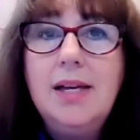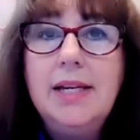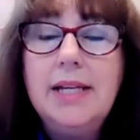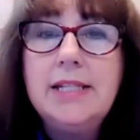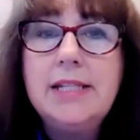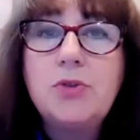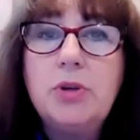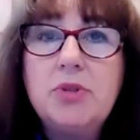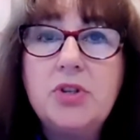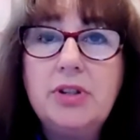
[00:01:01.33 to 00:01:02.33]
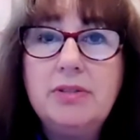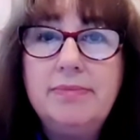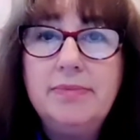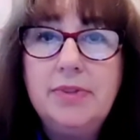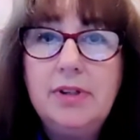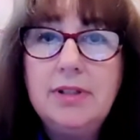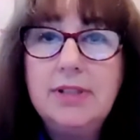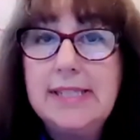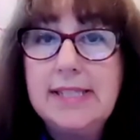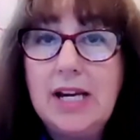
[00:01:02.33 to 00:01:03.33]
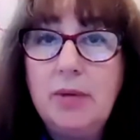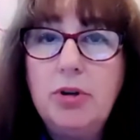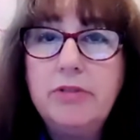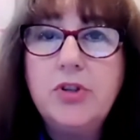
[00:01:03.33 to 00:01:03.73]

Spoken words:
In this scripture, a disciple of